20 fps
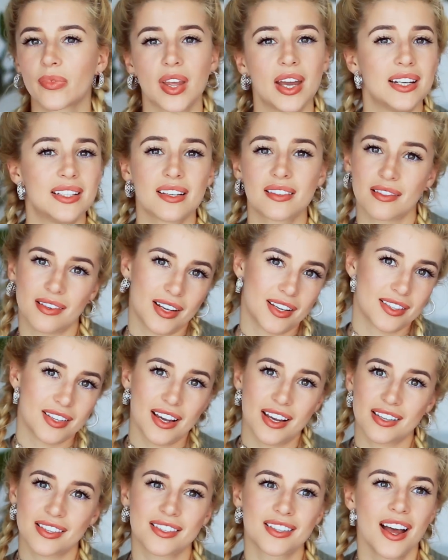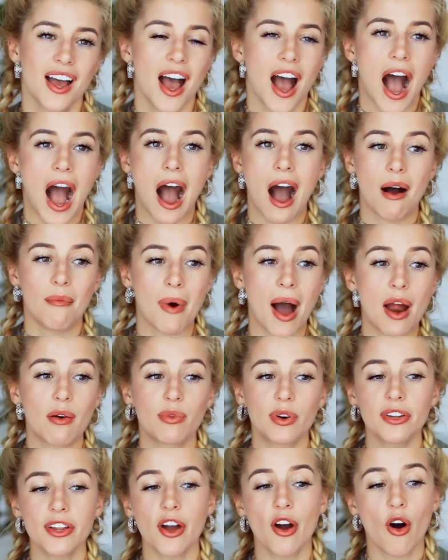It doesn't exist. I
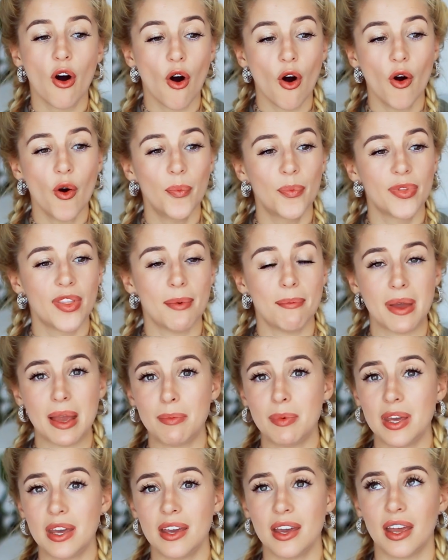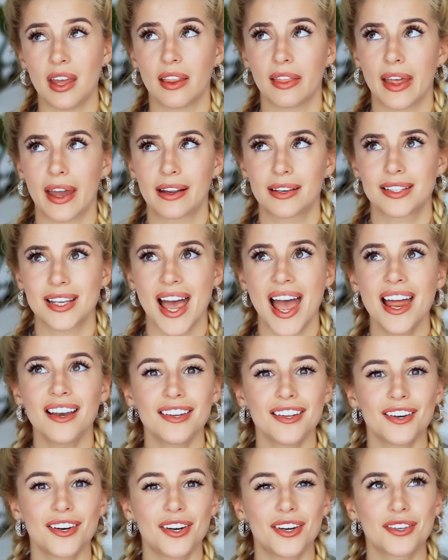really hope that maybe in like
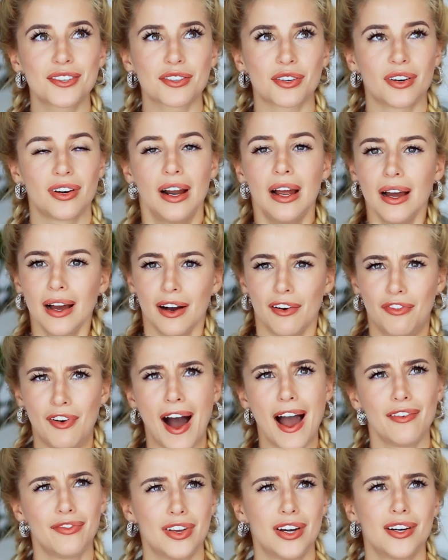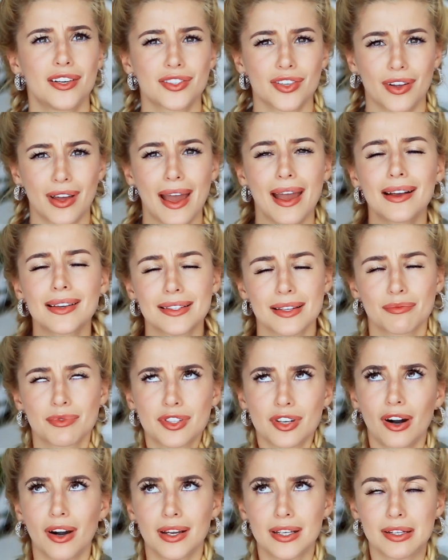10 years or 5 years, okay, because I'm
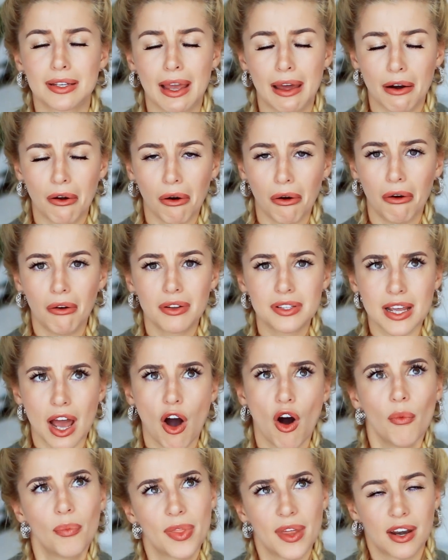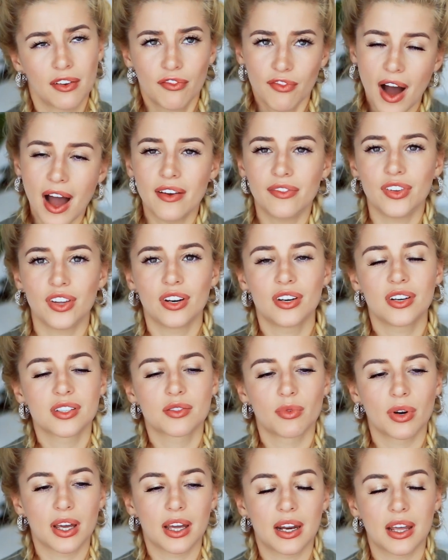starting to get old, I hope that in 5 years
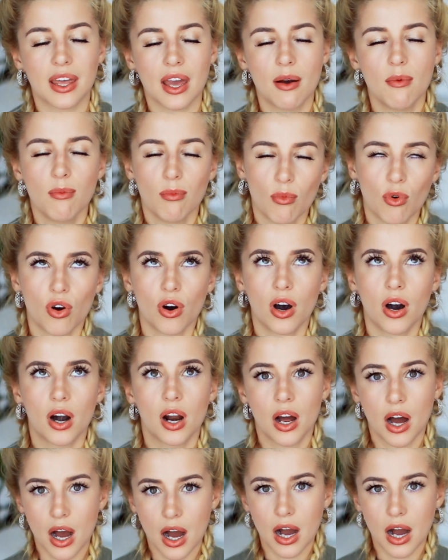we're gonna get more